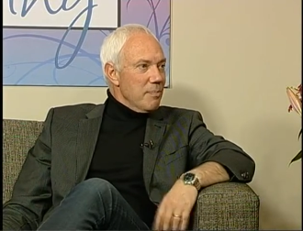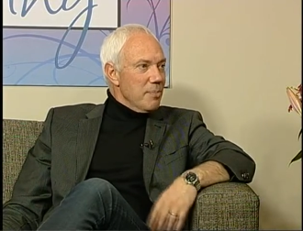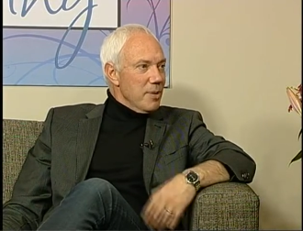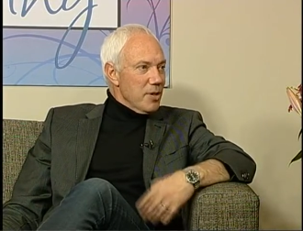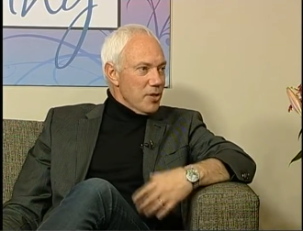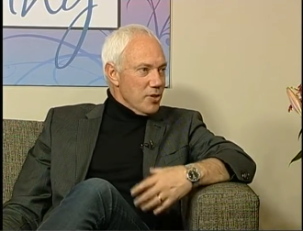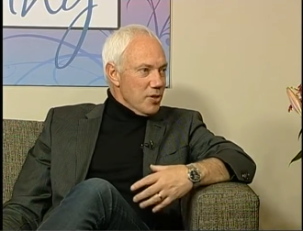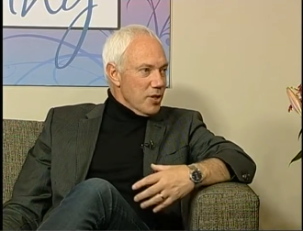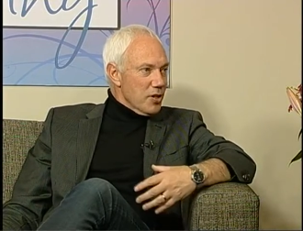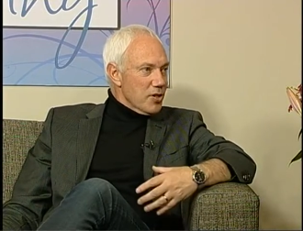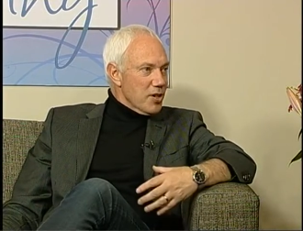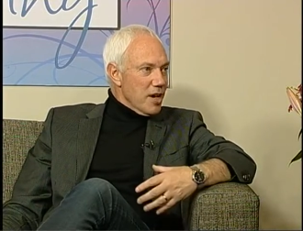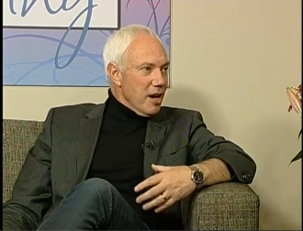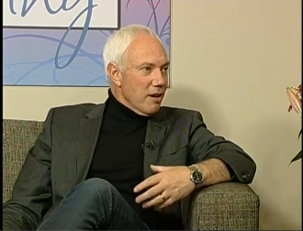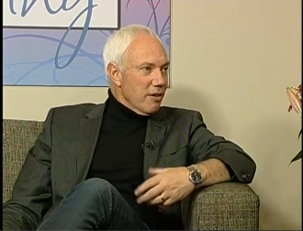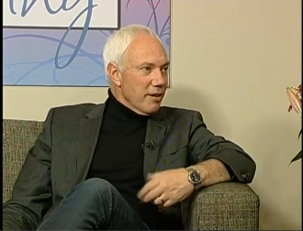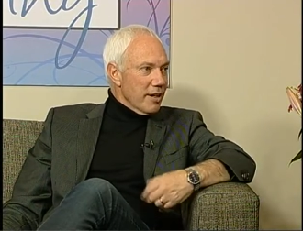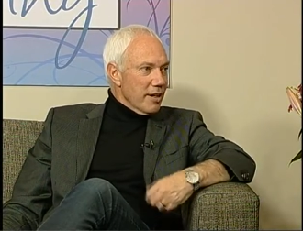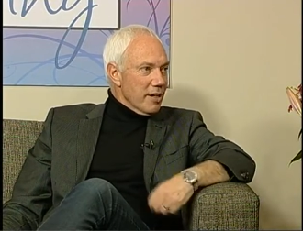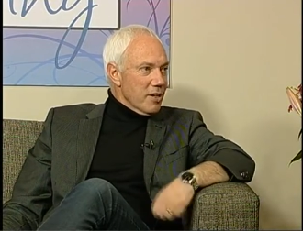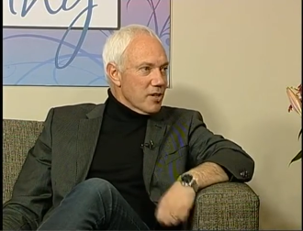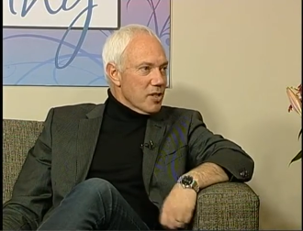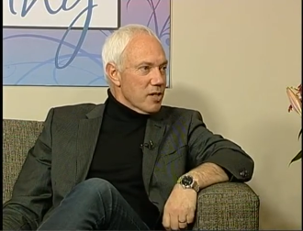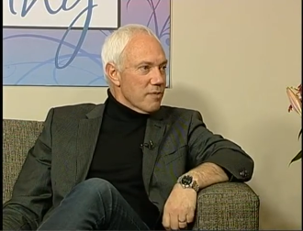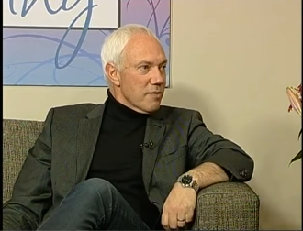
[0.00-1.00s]
business
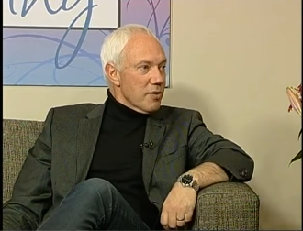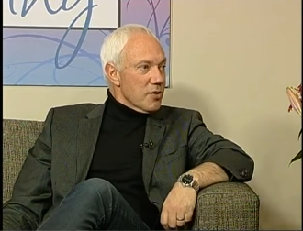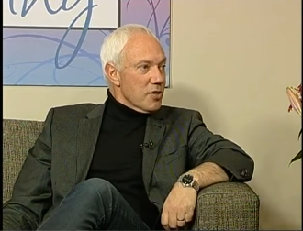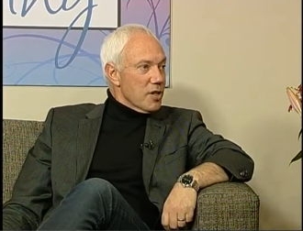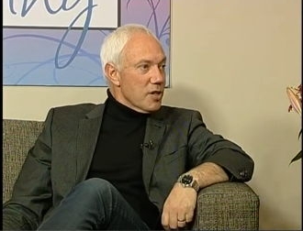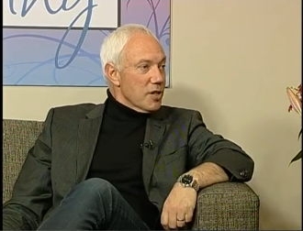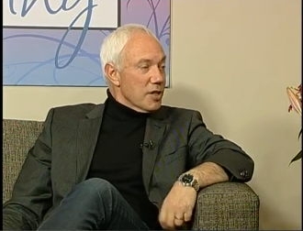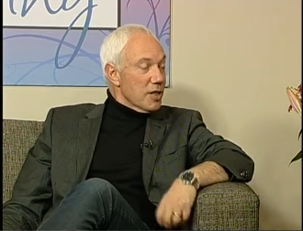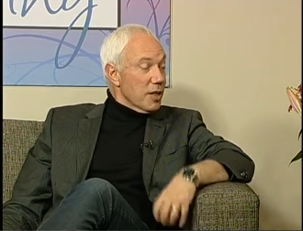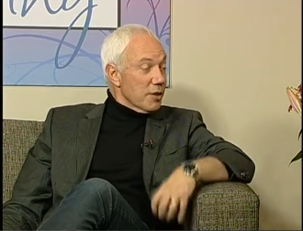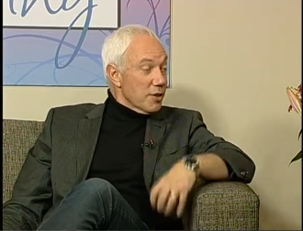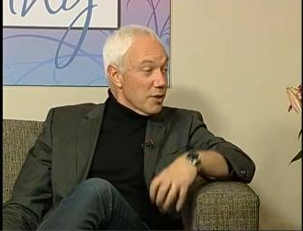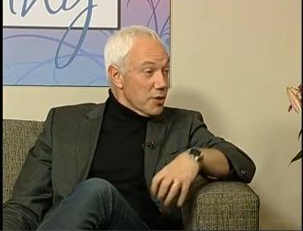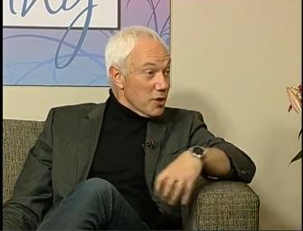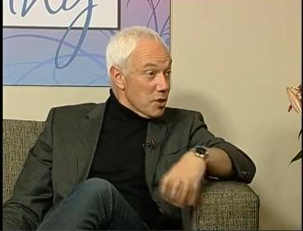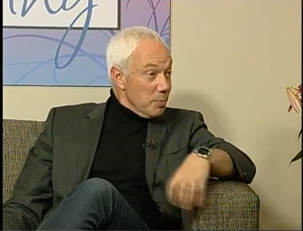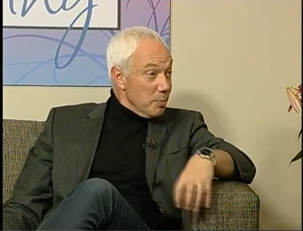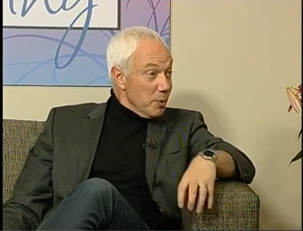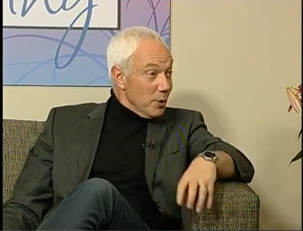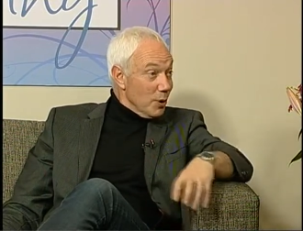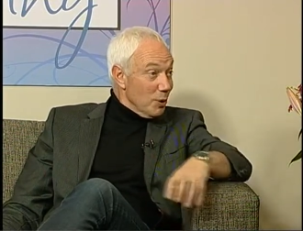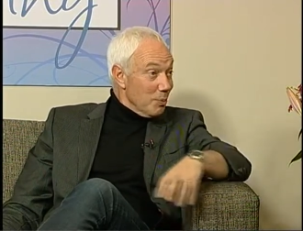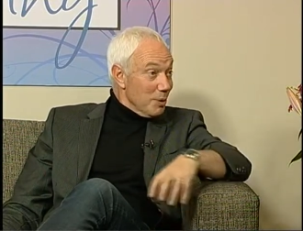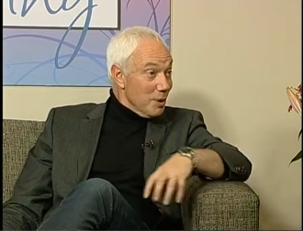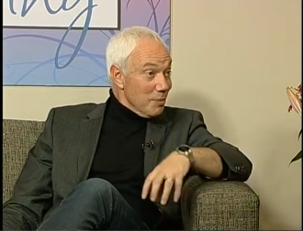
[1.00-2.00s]
areas of the city and the
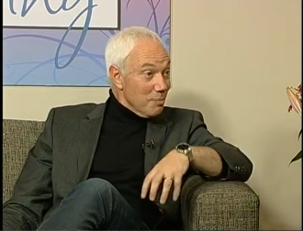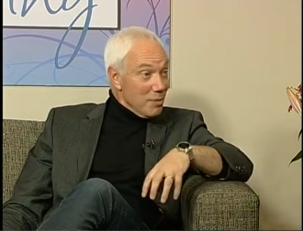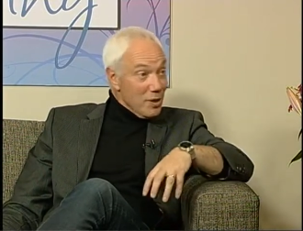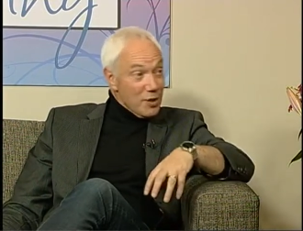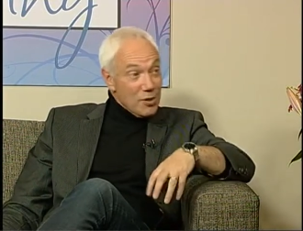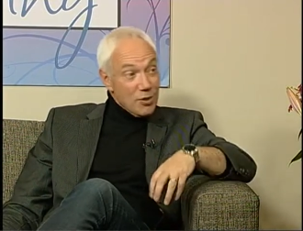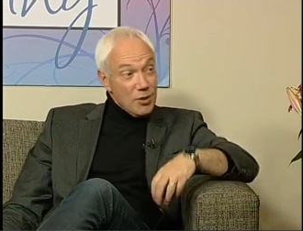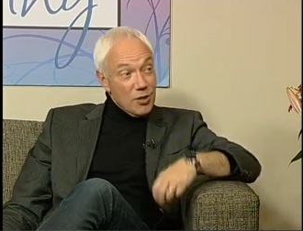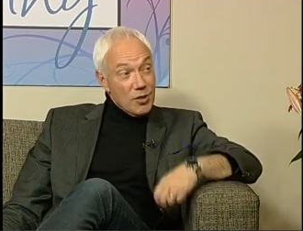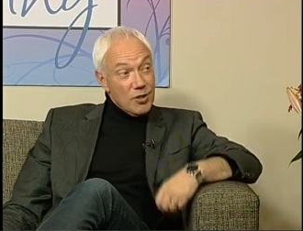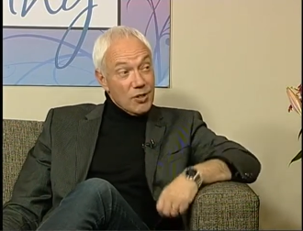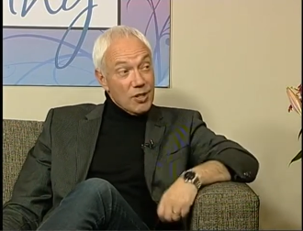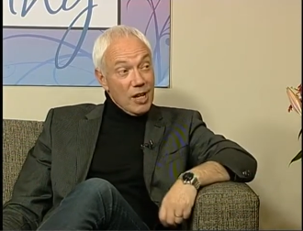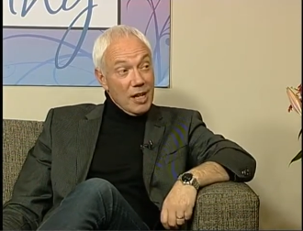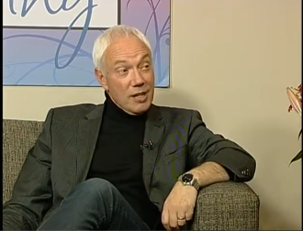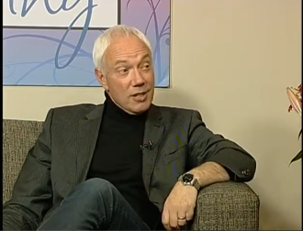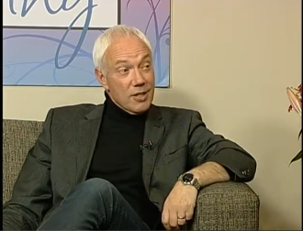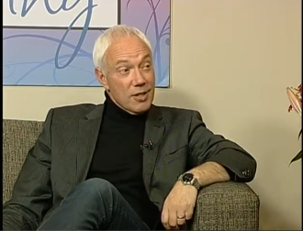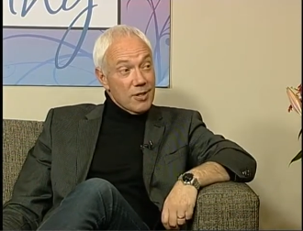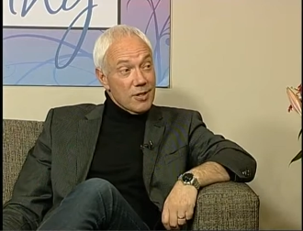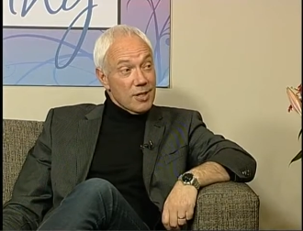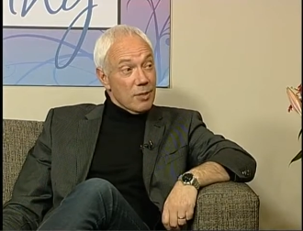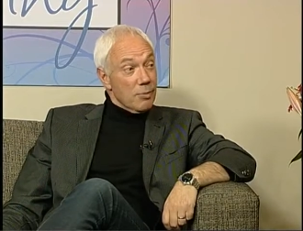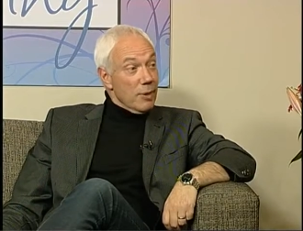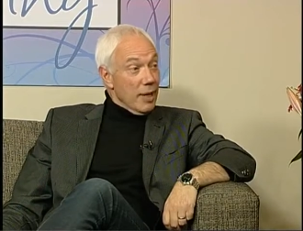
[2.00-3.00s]
suburban business
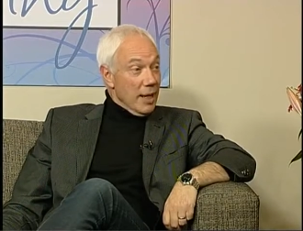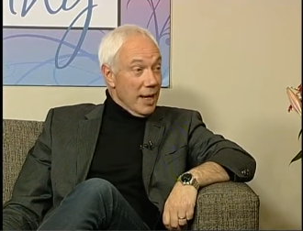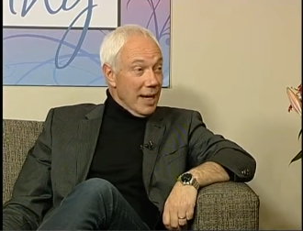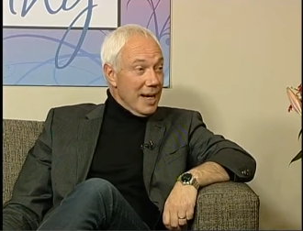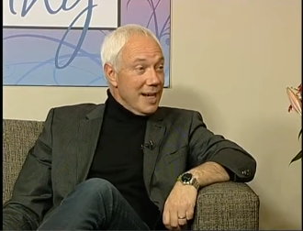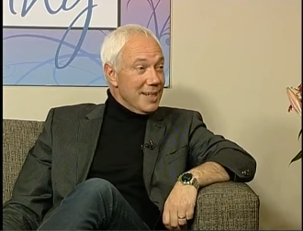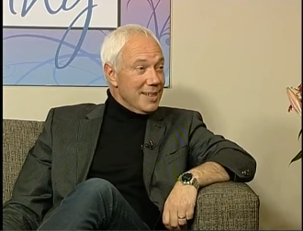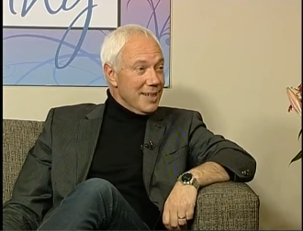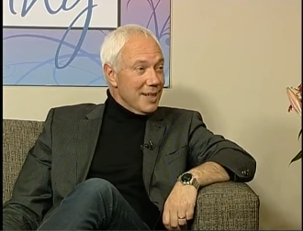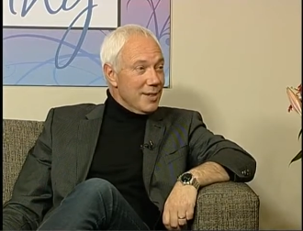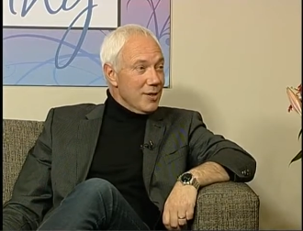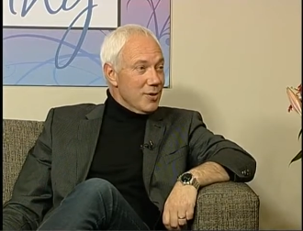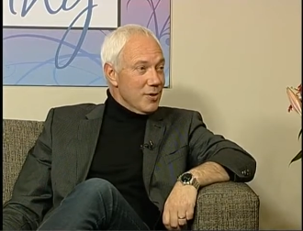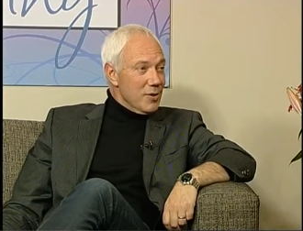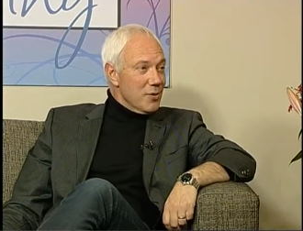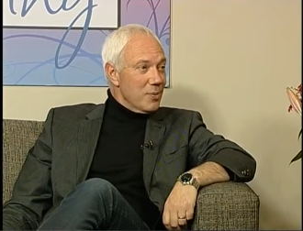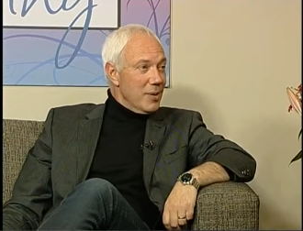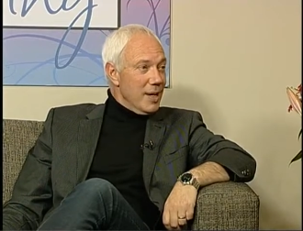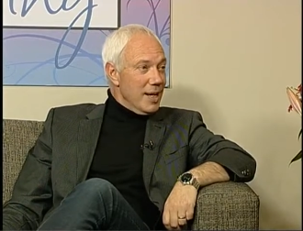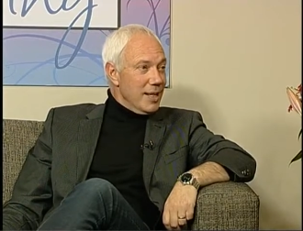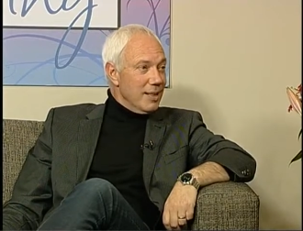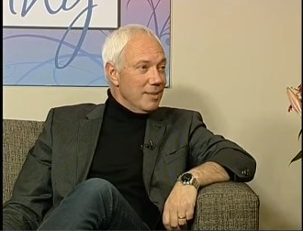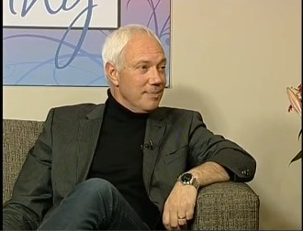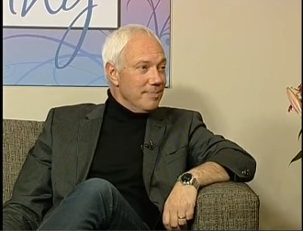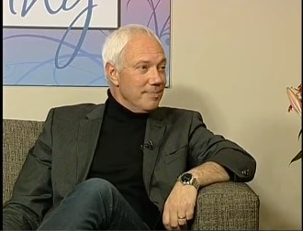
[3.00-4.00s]
centres that were hard hit as well.